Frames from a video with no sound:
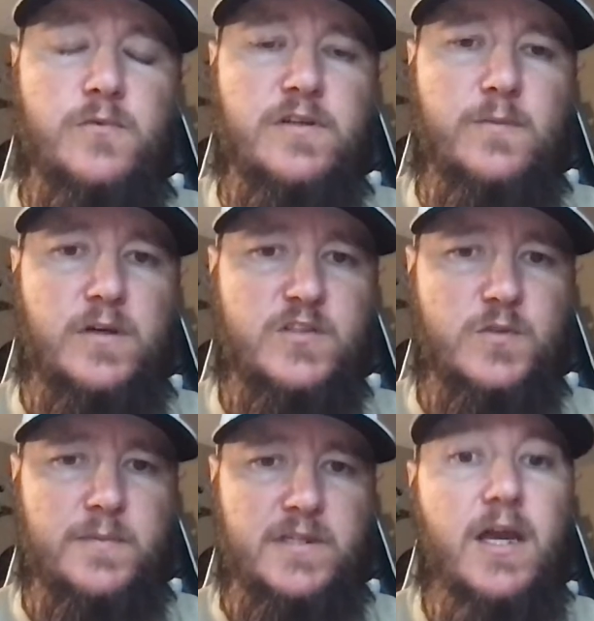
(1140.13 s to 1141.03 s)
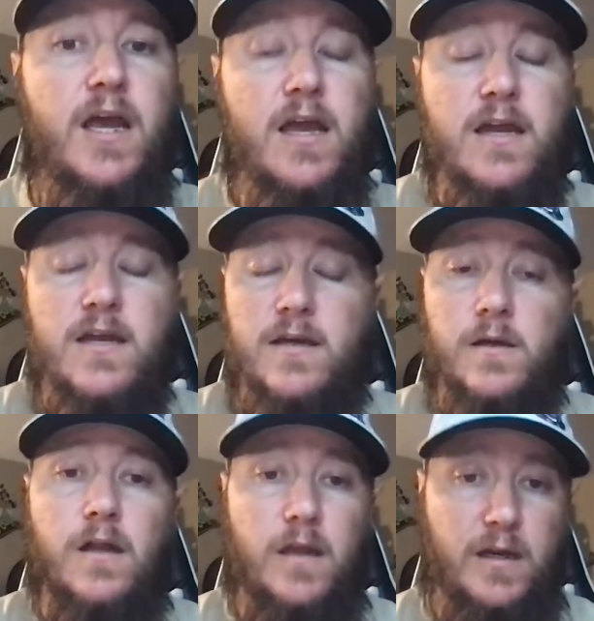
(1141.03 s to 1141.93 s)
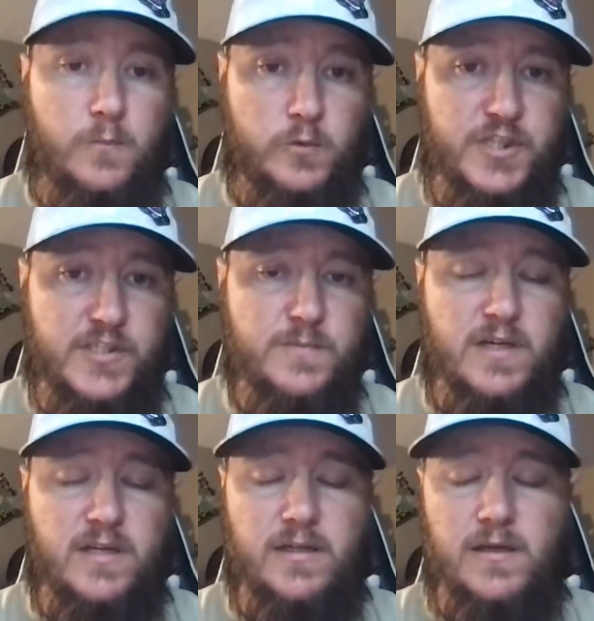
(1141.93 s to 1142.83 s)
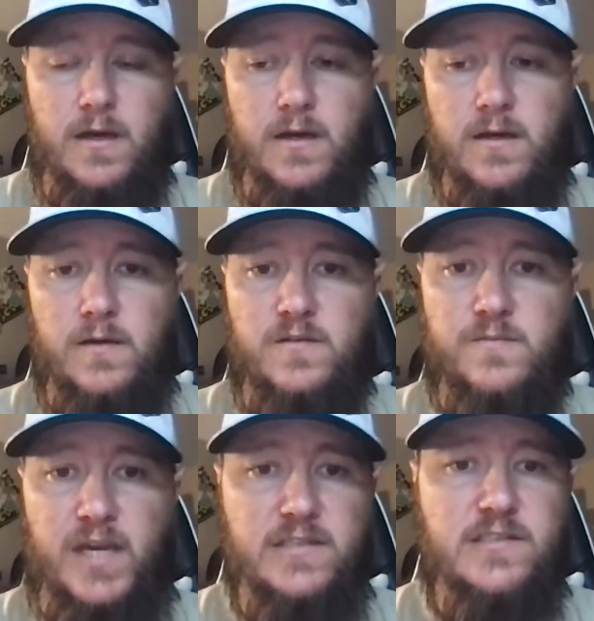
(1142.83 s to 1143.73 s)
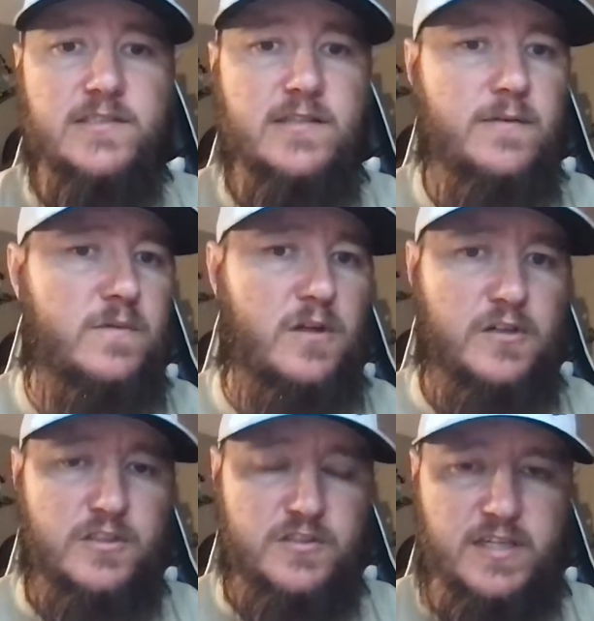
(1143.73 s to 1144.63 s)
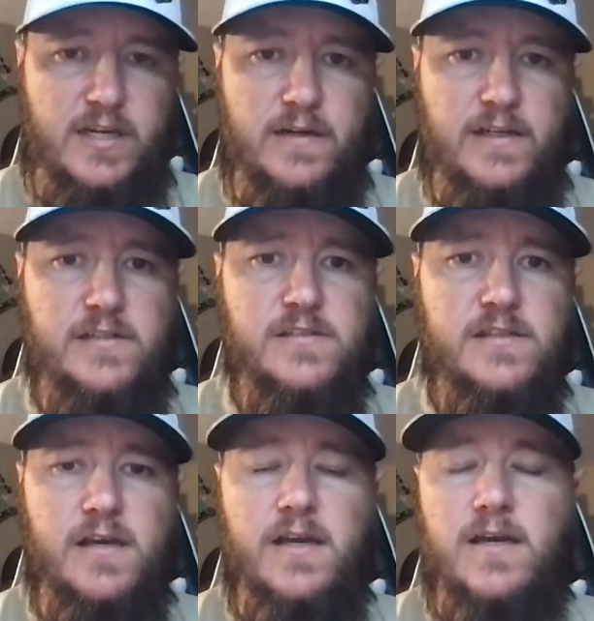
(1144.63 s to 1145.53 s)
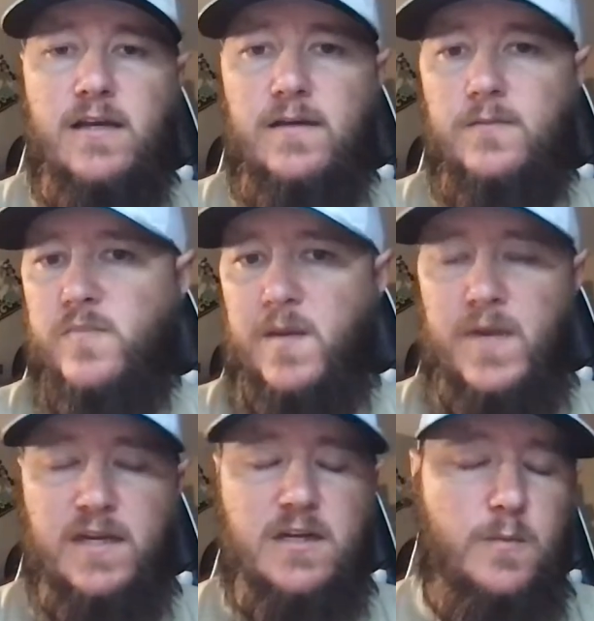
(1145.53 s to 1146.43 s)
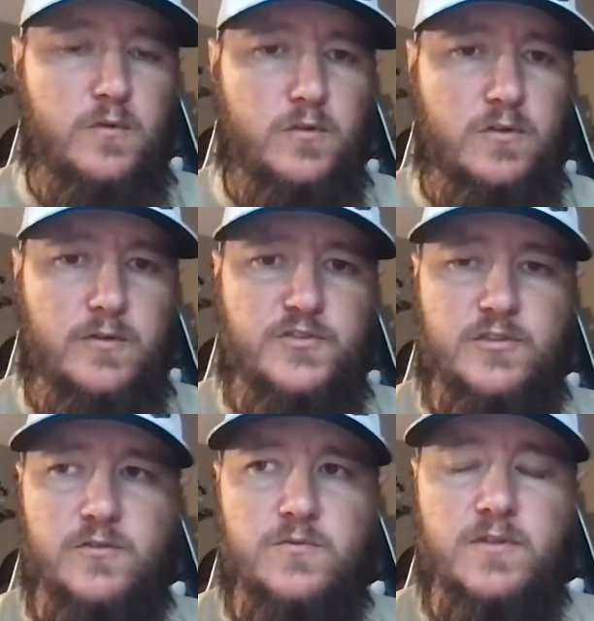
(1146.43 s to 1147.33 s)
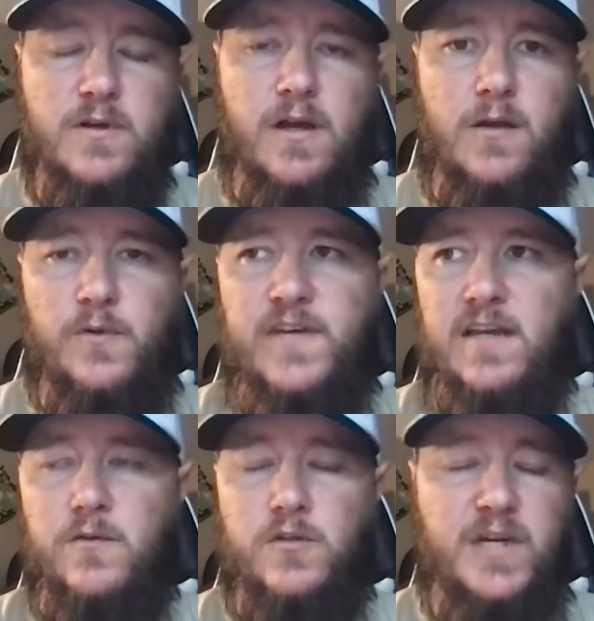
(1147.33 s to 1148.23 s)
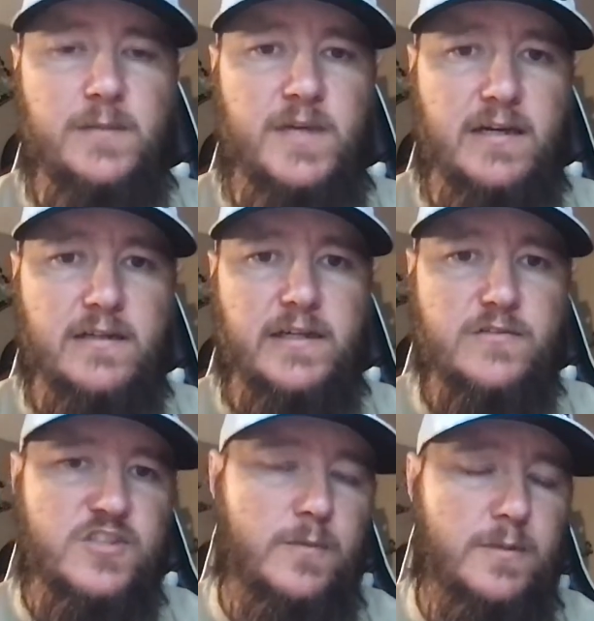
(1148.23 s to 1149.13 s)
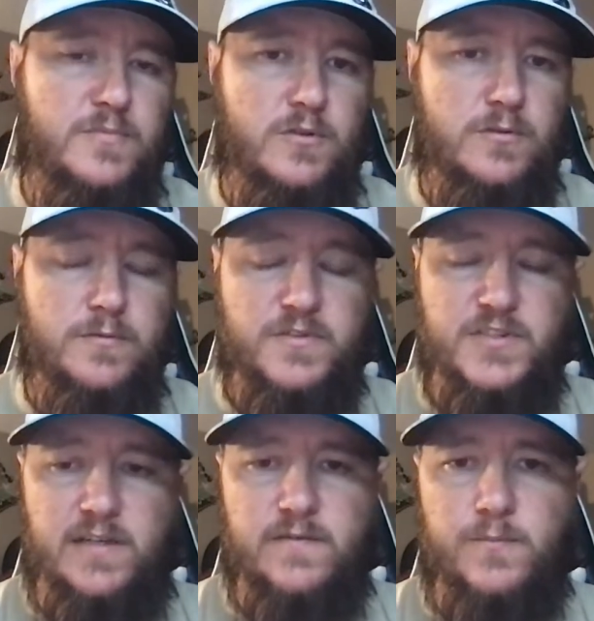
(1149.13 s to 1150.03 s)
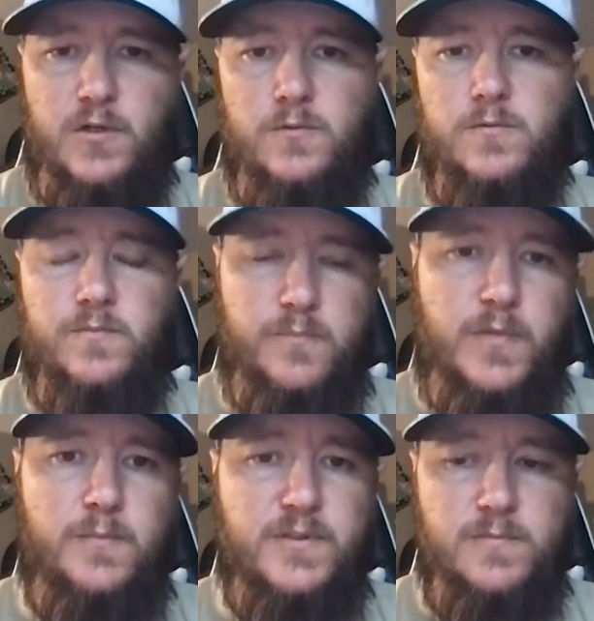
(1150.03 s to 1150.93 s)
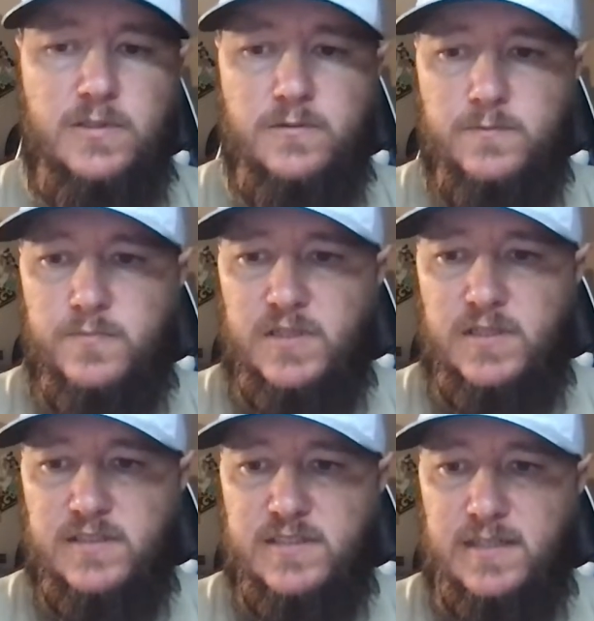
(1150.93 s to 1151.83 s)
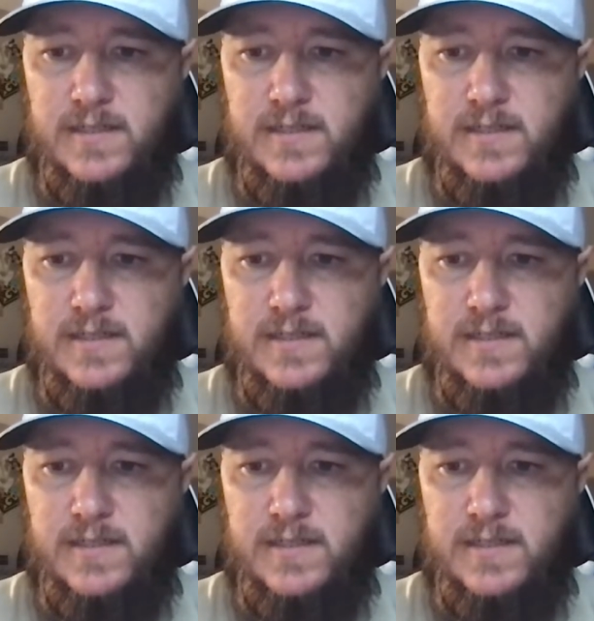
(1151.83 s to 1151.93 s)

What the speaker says: with while swimming, a lot of them will chase my baits. They're just curious. They may come a little closer. We've had little baby alligators come up to the side of the boat, bump the boat, but